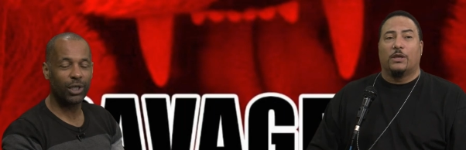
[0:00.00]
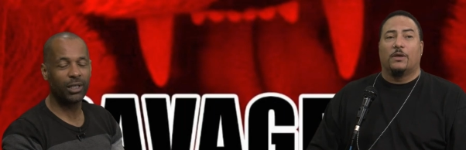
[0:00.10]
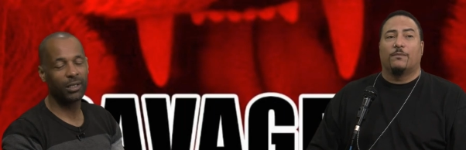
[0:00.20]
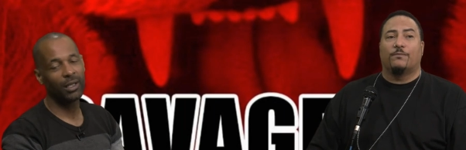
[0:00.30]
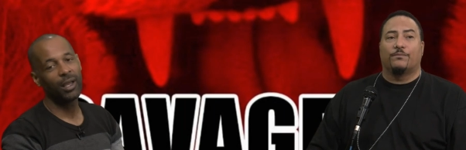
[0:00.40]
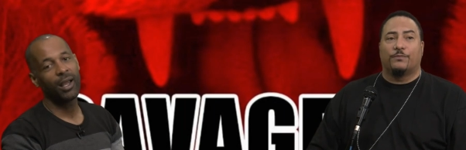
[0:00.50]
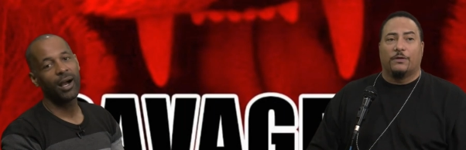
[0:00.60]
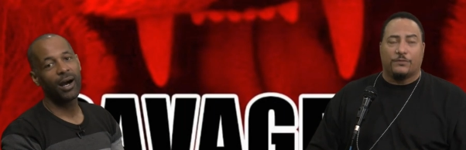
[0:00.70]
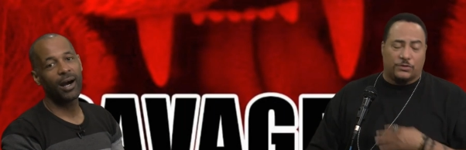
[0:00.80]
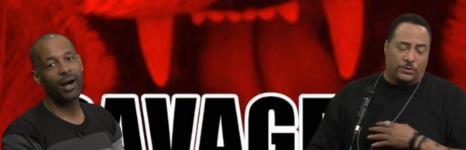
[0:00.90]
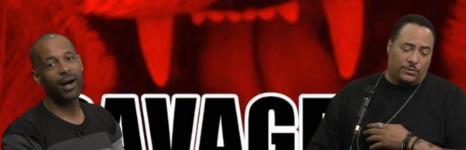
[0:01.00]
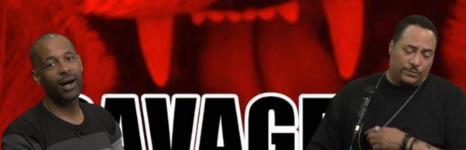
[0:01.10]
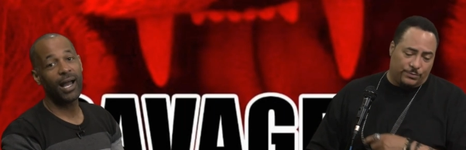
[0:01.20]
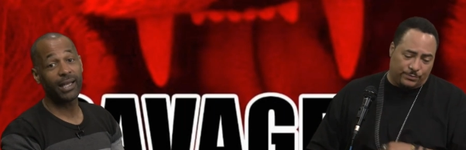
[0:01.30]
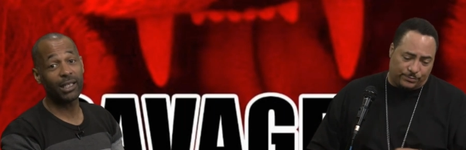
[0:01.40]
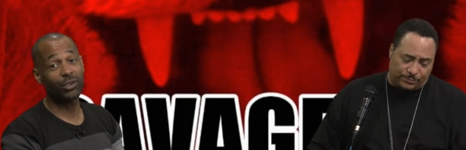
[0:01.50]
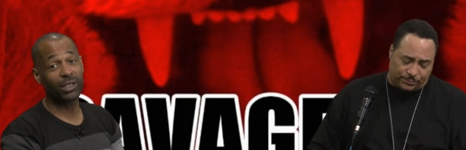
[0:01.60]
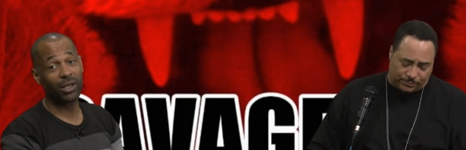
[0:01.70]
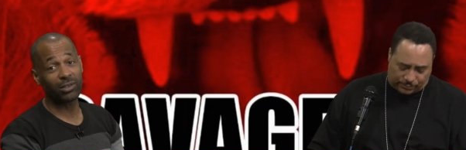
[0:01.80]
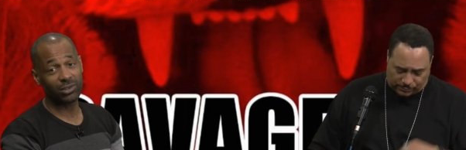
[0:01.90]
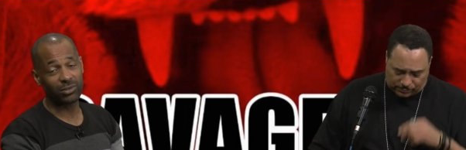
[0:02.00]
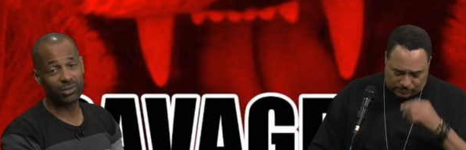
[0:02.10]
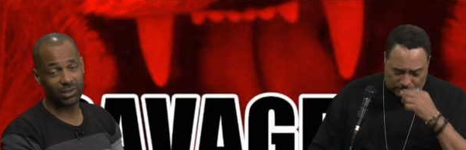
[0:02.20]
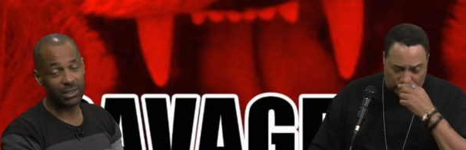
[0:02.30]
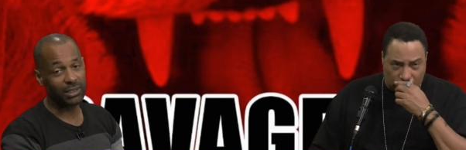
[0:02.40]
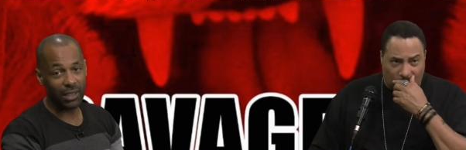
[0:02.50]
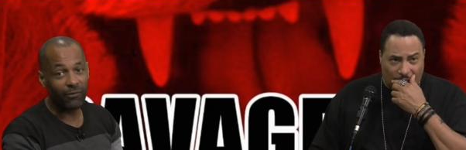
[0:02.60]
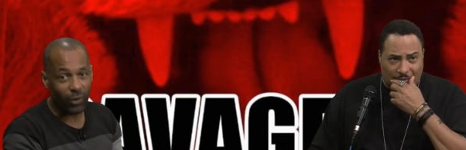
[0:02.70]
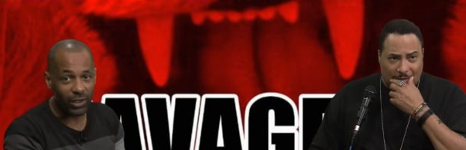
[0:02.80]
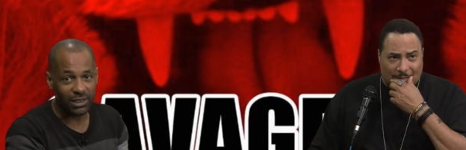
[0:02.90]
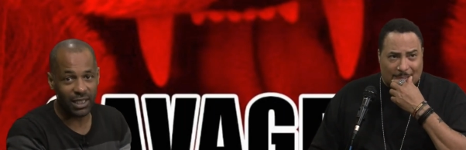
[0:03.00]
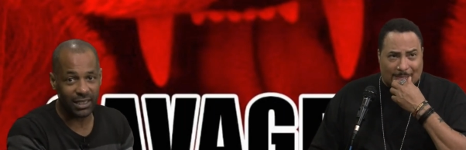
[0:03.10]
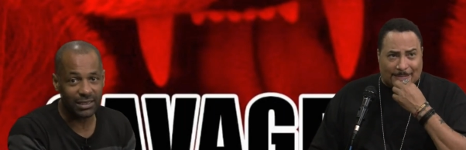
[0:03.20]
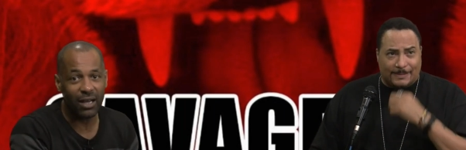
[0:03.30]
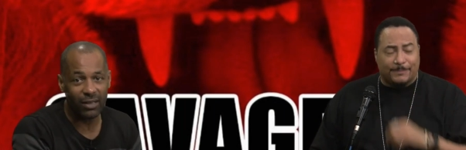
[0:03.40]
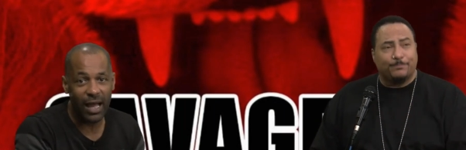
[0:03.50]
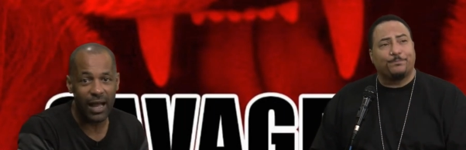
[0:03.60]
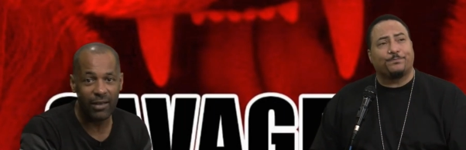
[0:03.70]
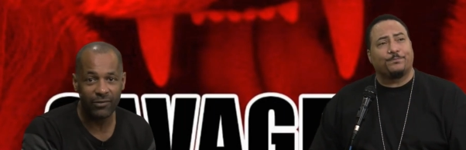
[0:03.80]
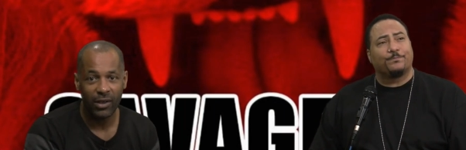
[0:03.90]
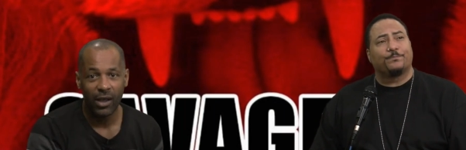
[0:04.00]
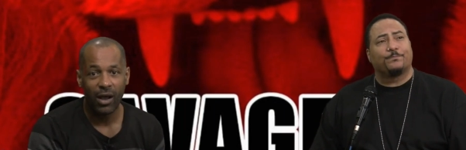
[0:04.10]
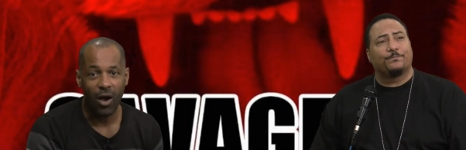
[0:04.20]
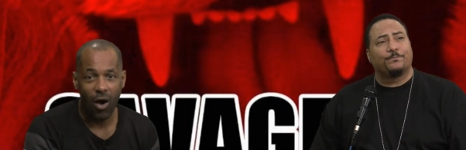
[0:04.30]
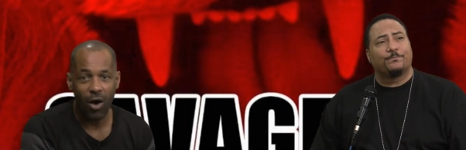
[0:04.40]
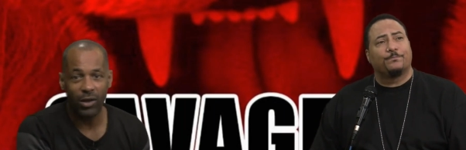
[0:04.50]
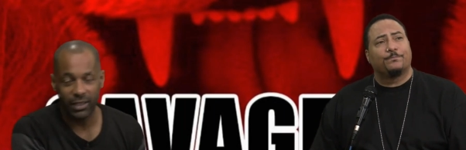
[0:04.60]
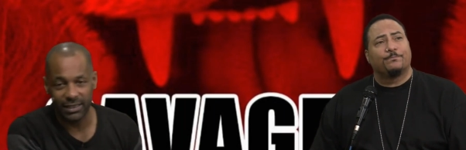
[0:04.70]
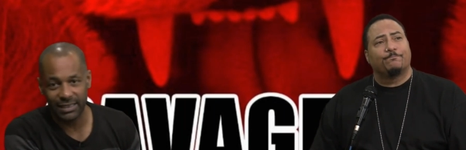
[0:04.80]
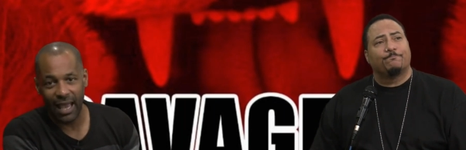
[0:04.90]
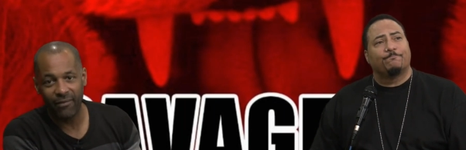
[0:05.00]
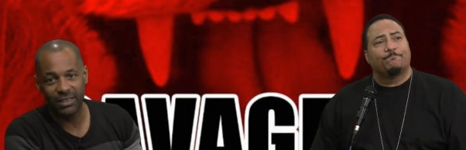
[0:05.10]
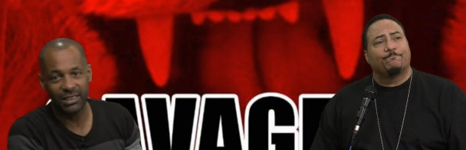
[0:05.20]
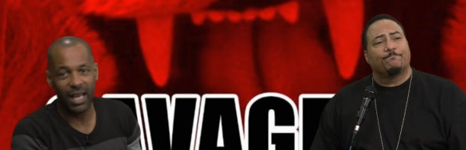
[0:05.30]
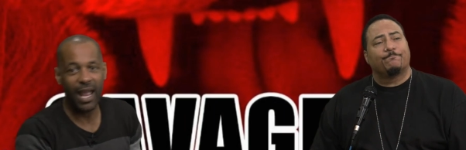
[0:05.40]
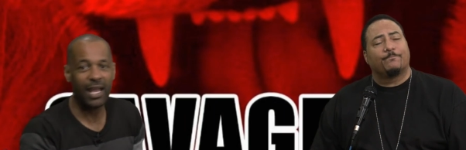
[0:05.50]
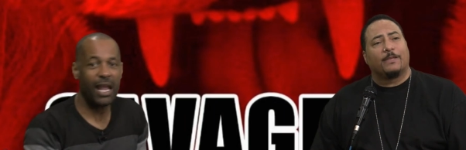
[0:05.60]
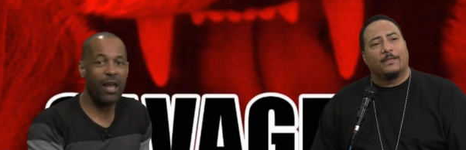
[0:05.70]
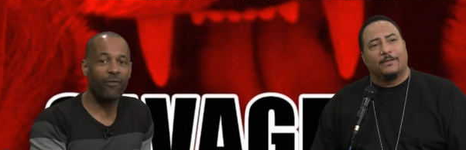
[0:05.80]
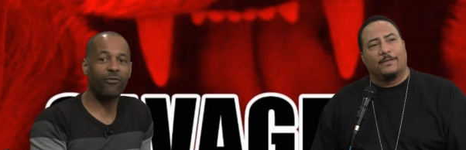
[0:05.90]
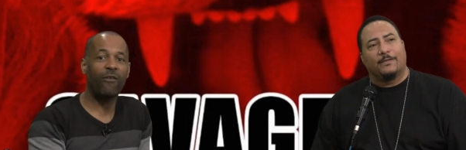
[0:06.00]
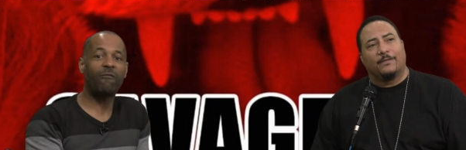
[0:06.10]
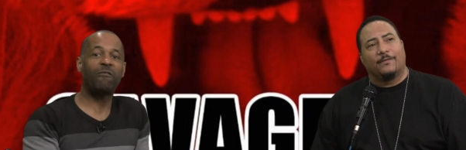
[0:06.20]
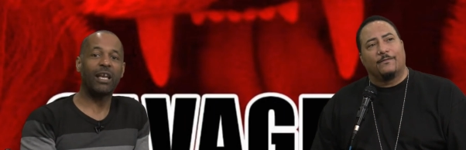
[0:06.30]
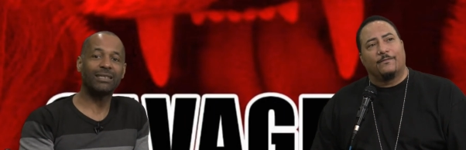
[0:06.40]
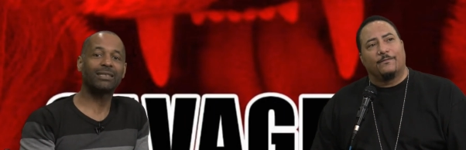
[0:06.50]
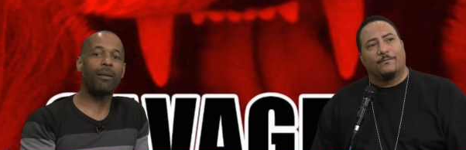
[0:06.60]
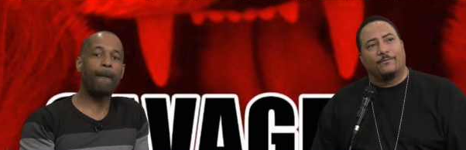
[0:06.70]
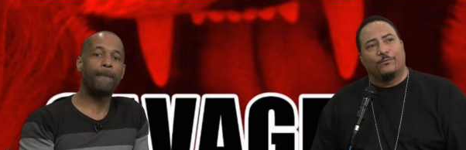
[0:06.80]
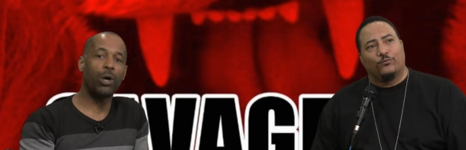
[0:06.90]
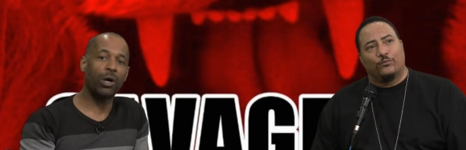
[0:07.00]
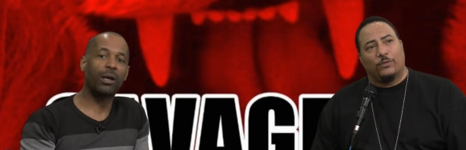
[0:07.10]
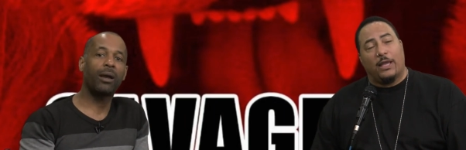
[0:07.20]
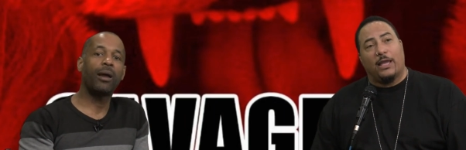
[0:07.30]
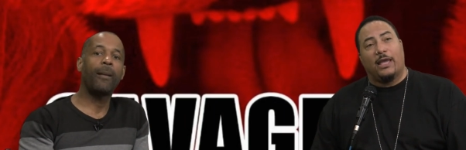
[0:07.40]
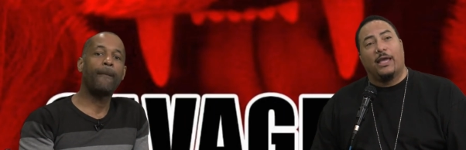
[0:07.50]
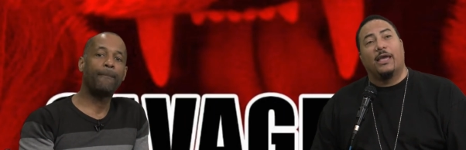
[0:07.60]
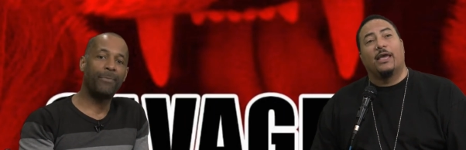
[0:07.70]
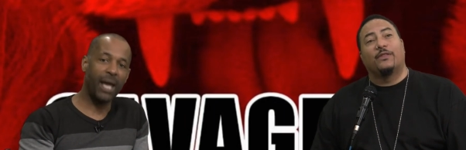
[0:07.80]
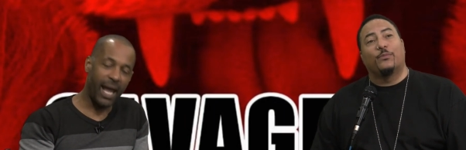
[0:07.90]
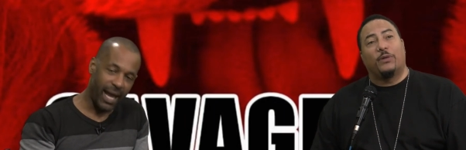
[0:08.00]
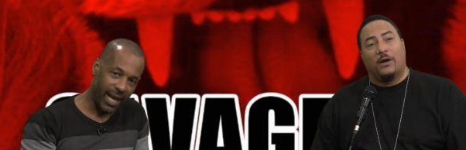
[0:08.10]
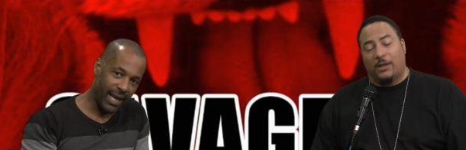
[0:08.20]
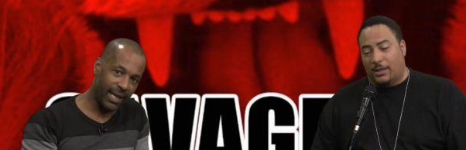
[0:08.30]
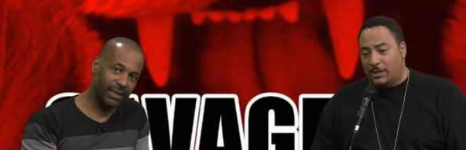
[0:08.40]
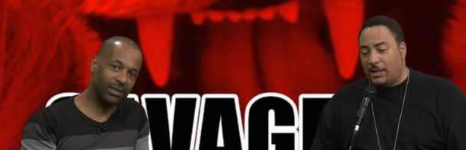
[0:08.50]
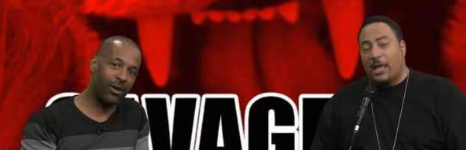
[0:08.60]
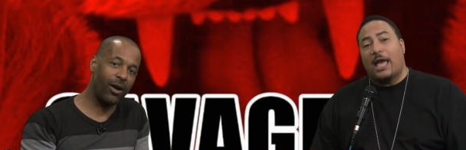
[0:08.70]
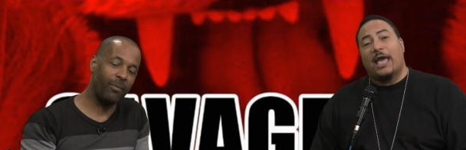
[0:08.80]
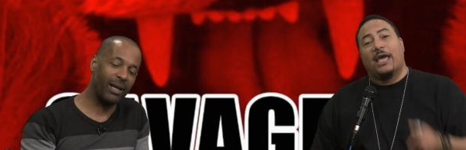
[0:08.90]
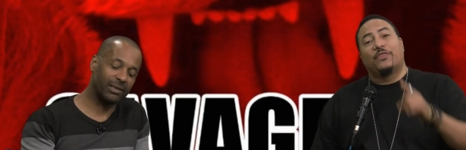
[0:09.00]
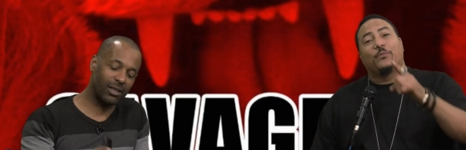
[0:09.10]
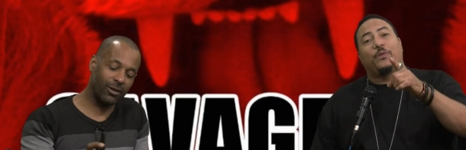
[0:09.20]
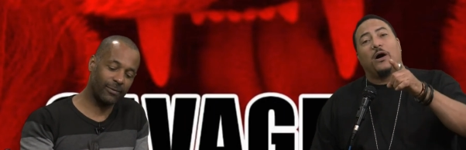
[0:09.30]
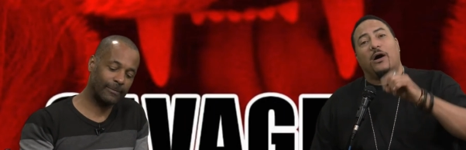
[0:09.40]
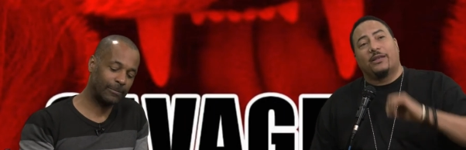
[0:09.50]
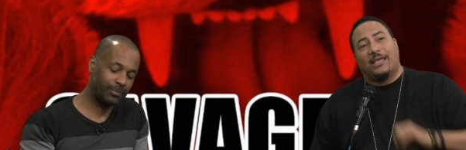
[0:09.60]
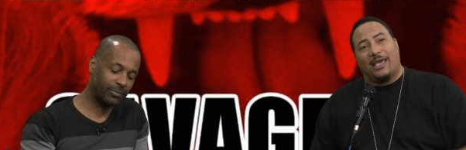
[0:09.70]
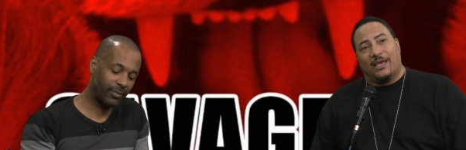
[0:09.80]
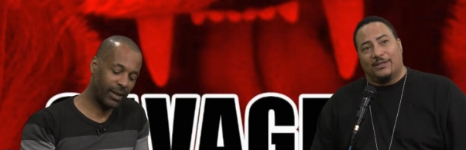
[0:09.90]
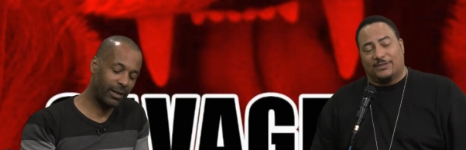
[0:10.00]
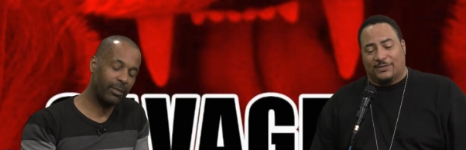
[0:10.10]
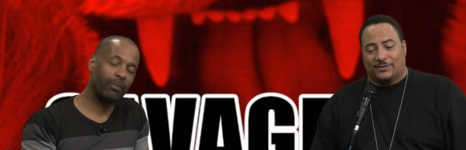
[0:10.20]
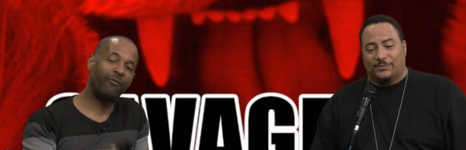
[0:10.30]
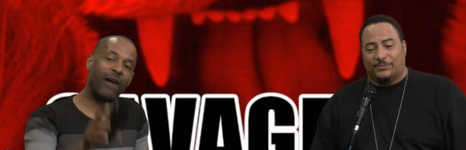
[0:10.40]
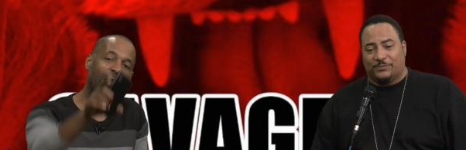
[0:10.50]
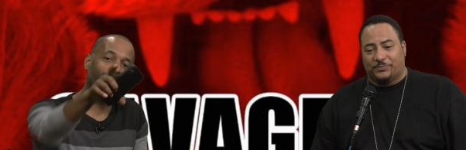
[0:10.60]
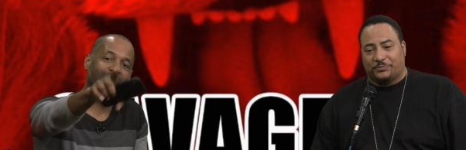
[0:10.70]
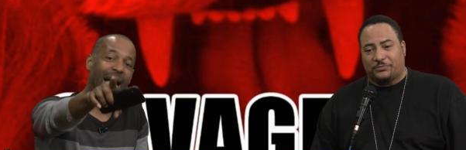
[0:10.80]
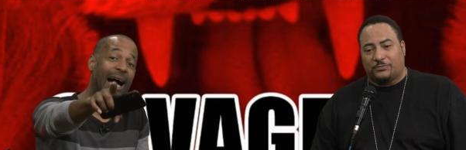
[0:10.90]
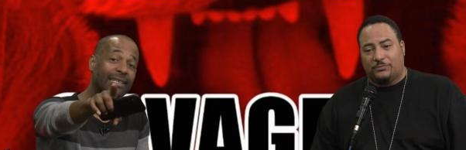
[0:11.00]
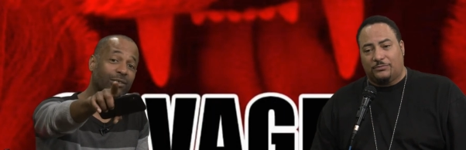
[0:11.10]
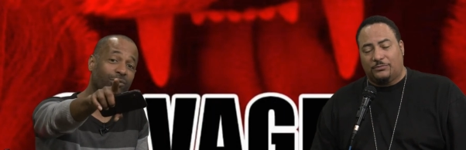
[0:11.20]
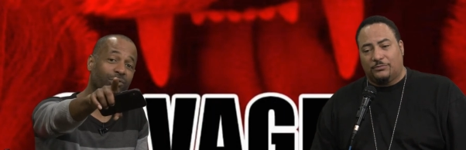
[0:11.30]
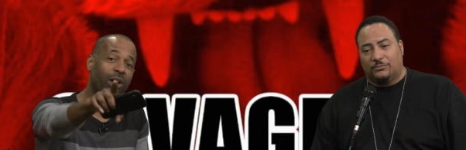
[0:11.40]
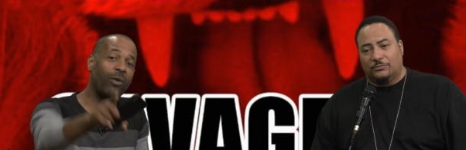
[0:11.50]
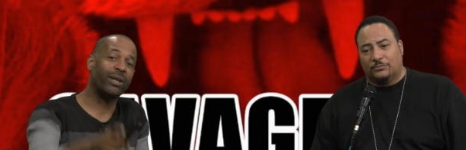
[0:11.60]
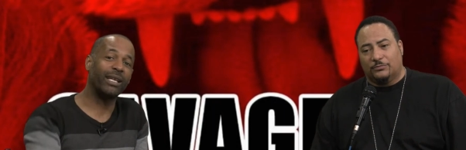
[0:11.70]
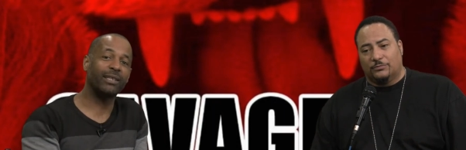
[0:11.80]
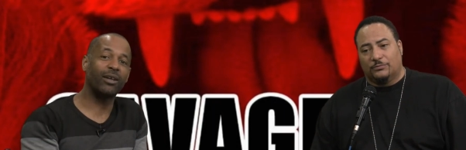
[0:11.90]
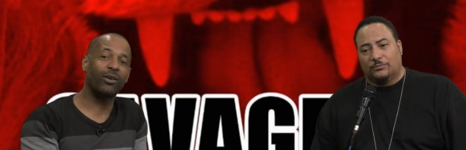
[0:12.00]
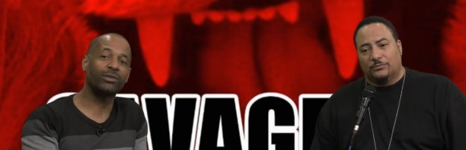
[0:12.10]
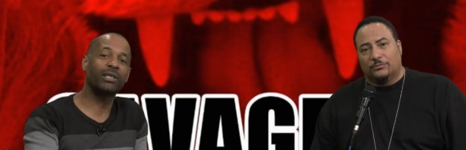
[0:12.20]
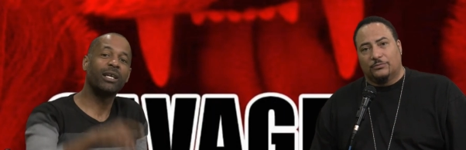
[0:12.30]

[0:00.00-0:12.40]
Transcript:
Speaker 1: Yeah. Yeah, uh, sure. And then you can also, of course, check us out live on the Savage AF Facebook and page, pod- y'all. Make sure podcast. Follow us iTunes, y'all. We need those